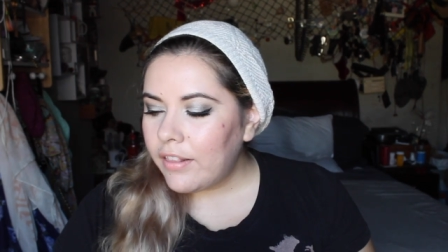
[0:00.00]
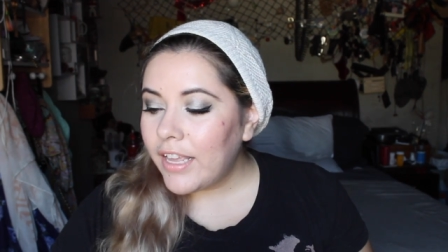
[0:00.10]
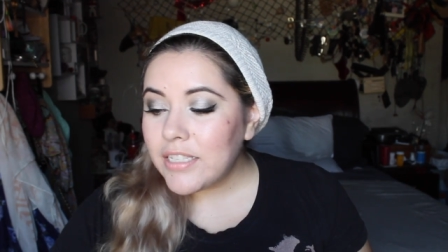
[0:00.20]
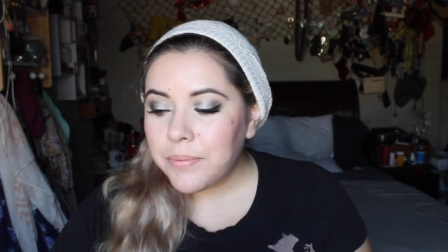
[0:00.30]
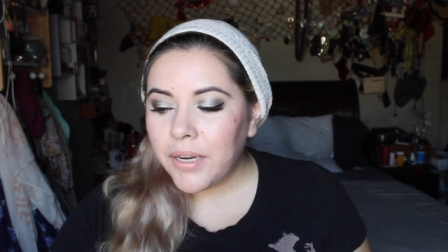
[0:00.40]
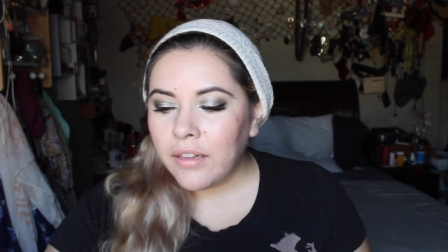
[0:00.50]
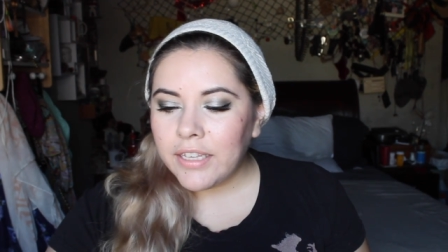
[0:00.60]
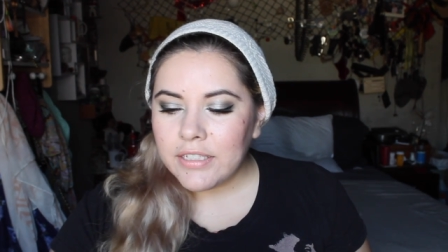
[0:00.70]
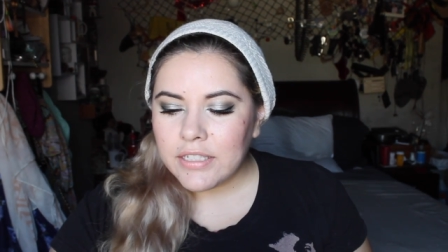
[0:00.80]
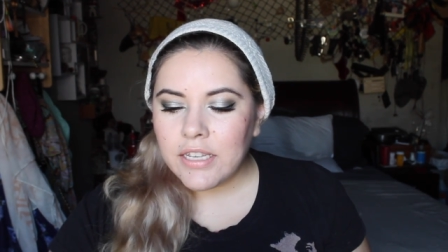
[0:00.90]
Last but not
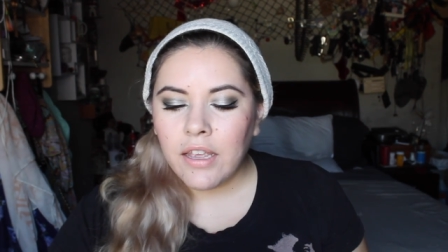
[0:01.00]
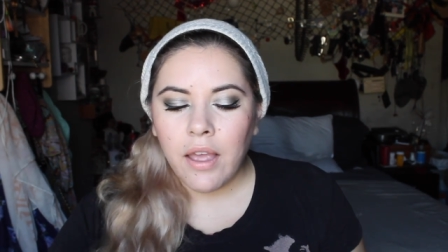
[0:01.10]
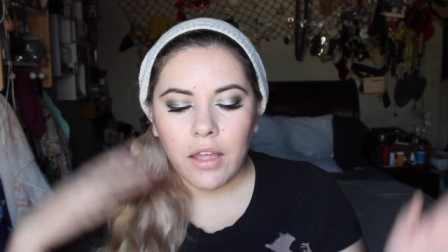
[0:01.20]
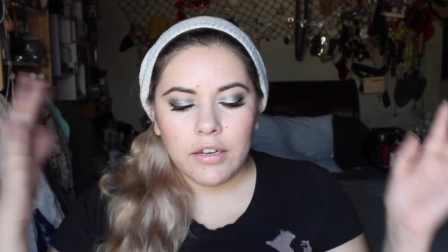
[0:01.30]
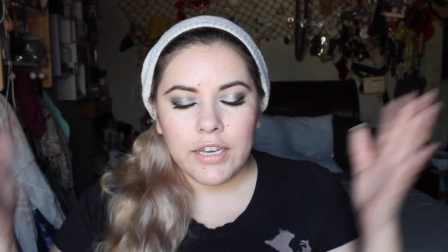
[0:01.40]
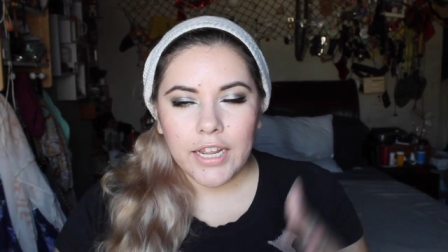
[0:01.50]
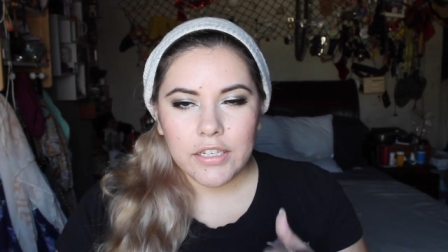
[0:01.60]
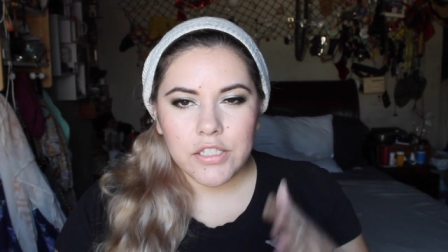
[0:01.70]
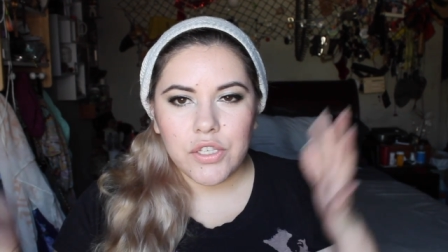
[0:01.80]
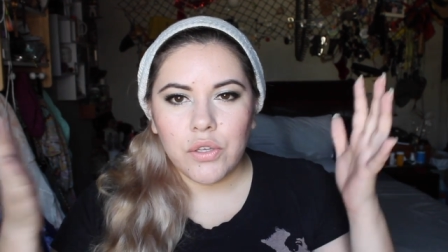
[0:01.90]
least,
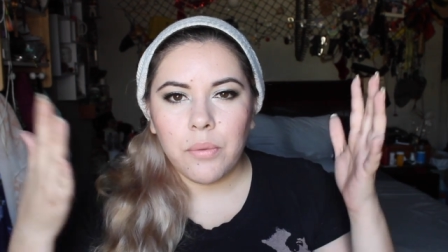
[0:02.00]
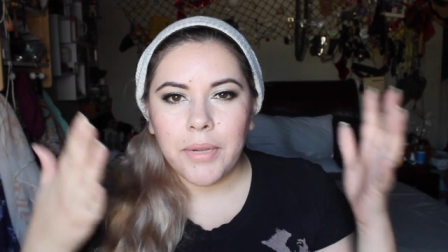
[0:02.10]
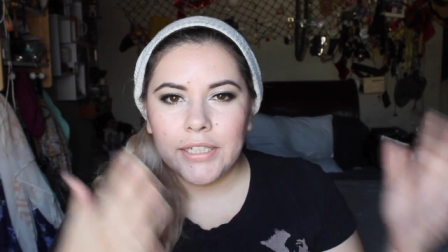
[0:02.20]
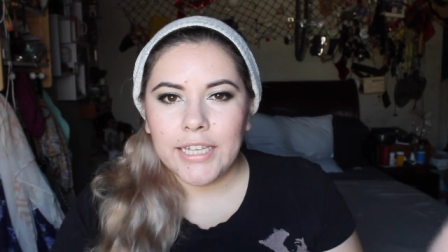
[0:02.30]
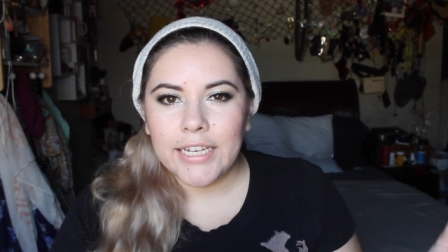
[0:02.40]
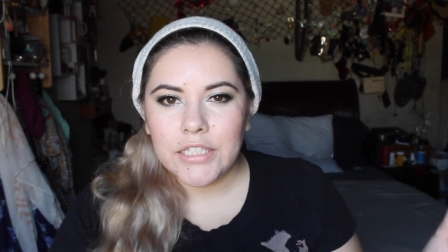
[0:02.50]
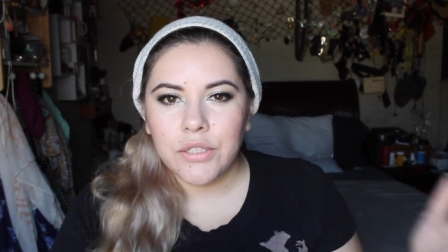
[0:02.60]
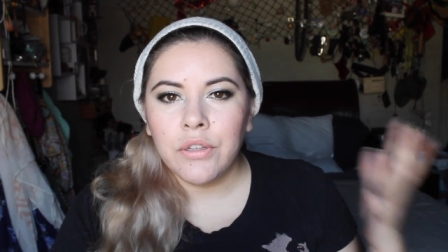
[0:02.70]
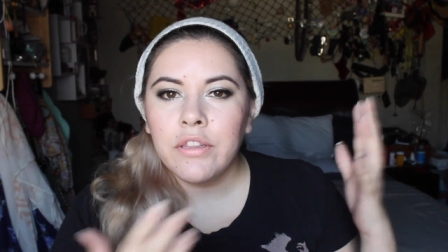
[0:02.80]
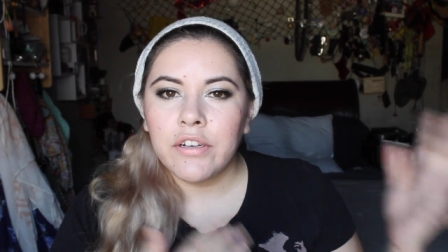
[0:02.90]
next to my
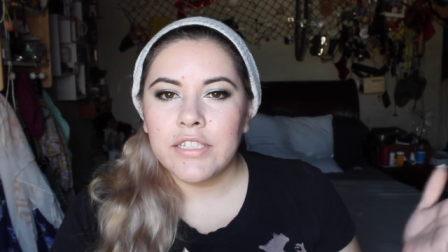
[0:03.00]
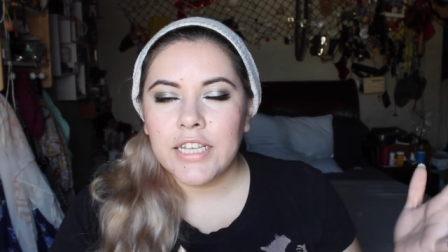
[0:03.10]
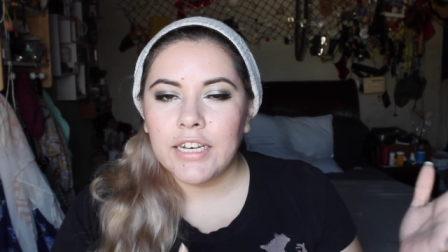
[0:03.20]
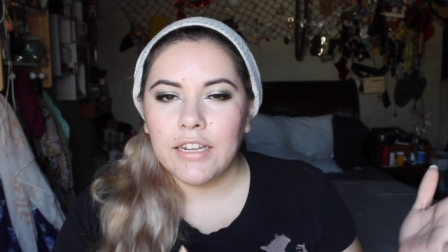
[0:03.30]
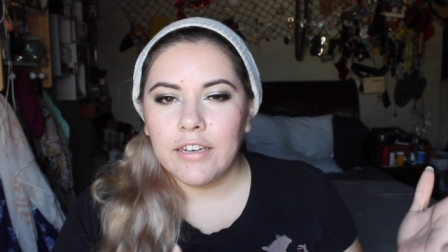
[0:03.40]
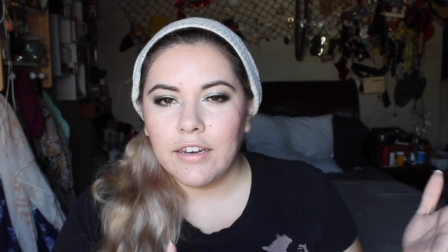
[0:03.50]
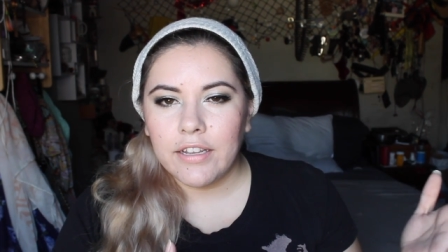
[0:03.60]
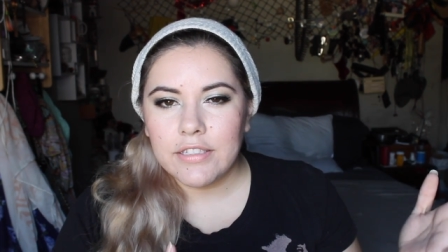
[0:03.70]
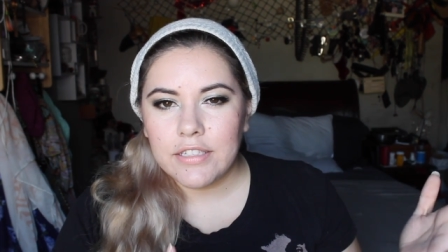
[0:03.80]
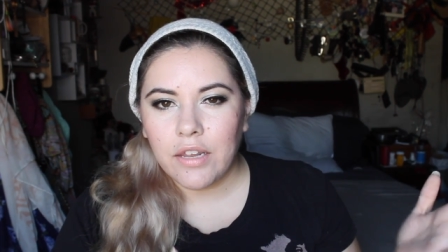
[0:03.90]
Daiso, there is a
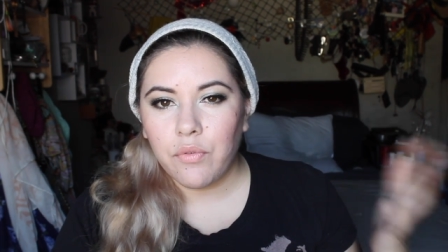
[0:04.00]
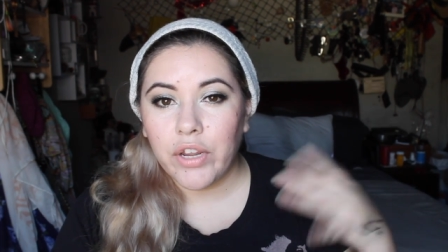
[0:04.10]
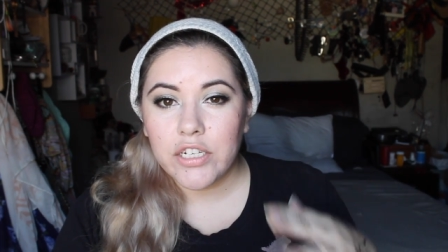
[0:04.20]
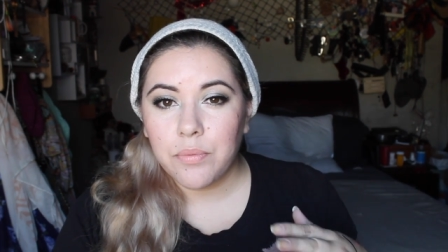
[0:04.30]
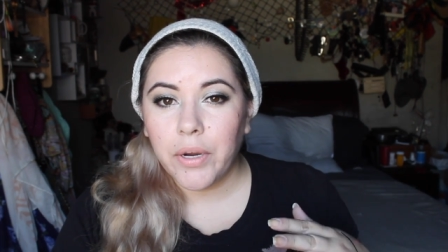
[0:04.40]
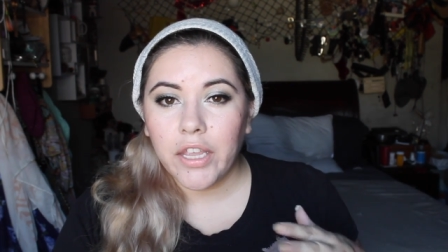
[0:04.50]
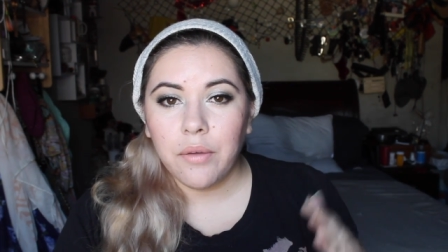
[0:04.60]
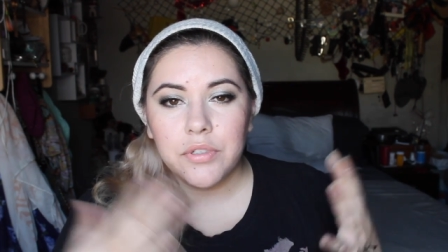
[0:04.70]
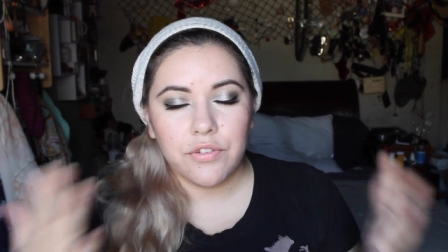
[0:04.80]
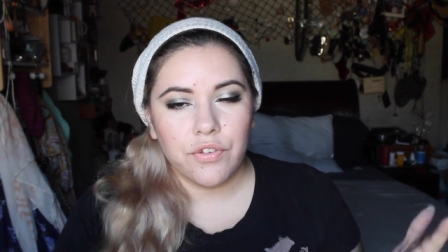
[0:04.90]
99 cent ranch
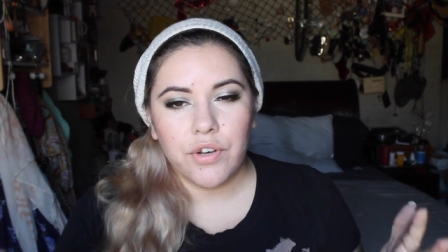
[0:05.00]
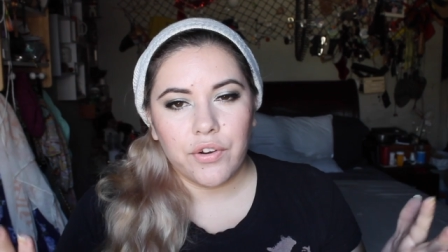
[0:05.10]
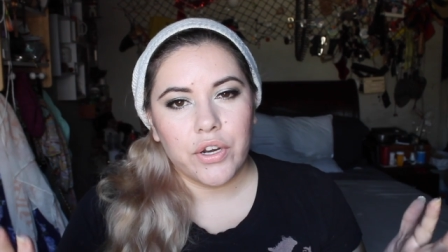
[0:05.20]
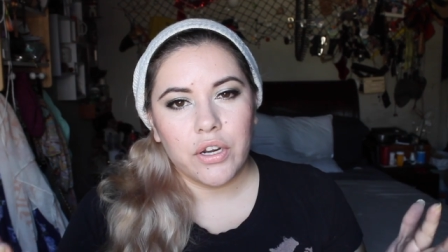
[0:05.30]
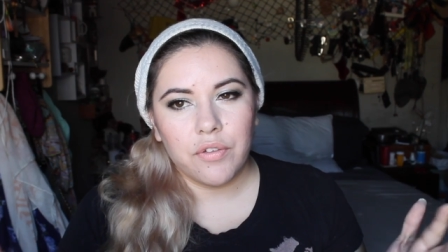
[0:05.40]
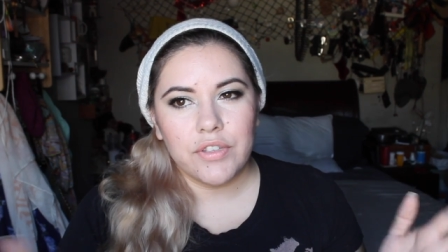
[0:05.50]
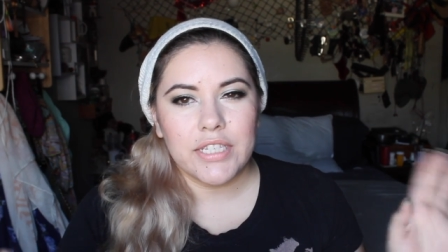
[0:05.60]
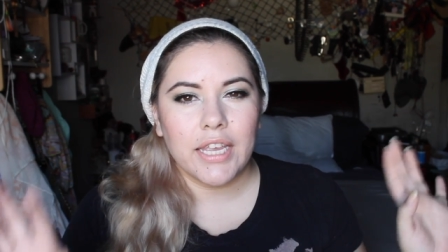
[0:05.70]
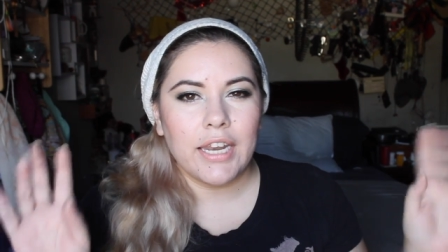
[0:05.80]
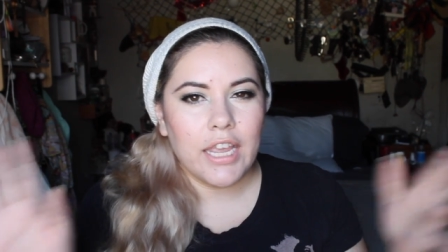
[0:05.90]
market, which if you've never heard of,
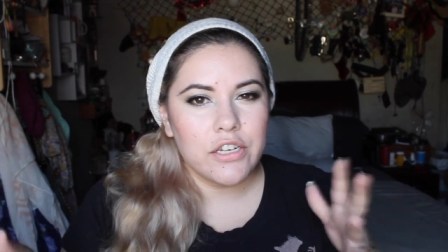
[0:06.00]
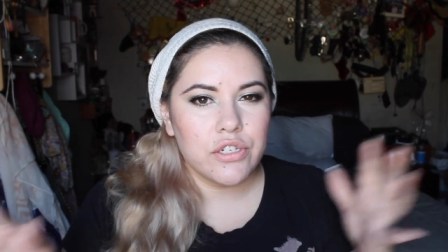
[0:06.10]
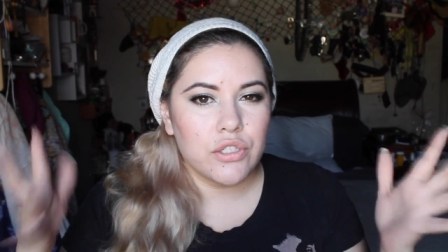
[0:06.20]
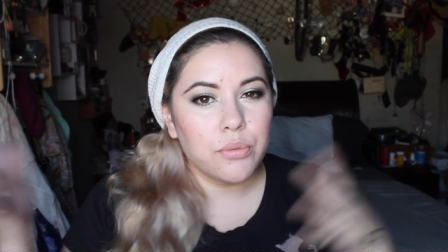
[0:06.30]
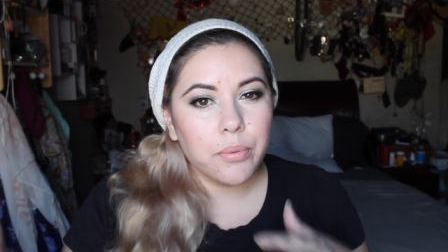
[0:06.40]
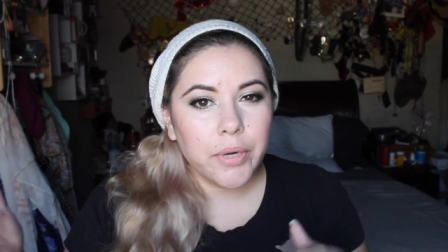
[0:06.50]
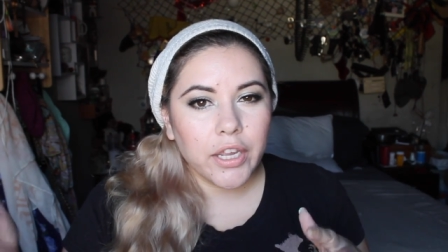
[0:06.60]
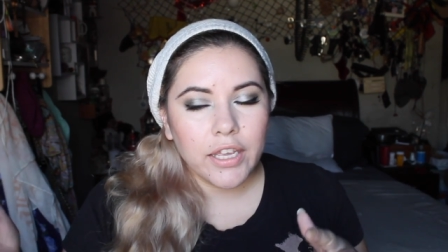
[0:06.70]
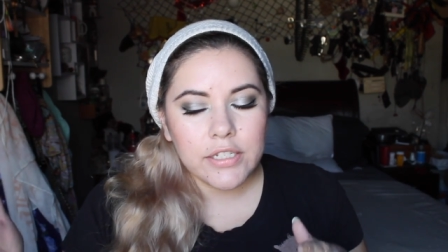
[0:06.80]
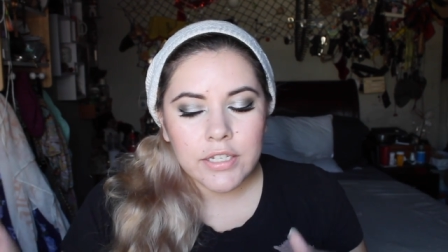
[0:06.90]
it's like an Asian
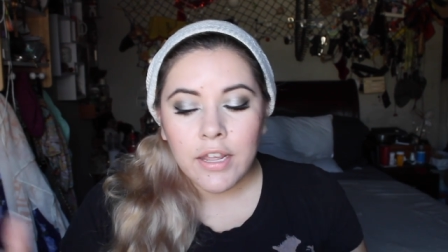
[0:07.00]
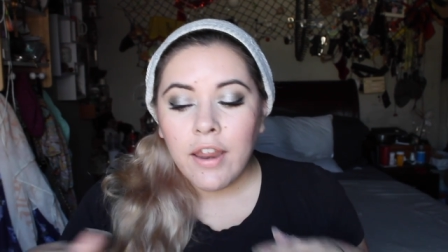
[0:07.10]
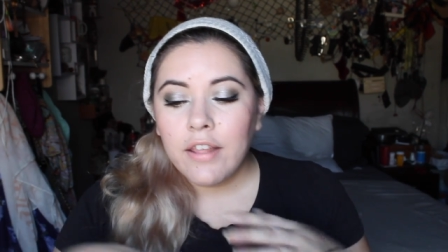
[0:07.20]
supermarket.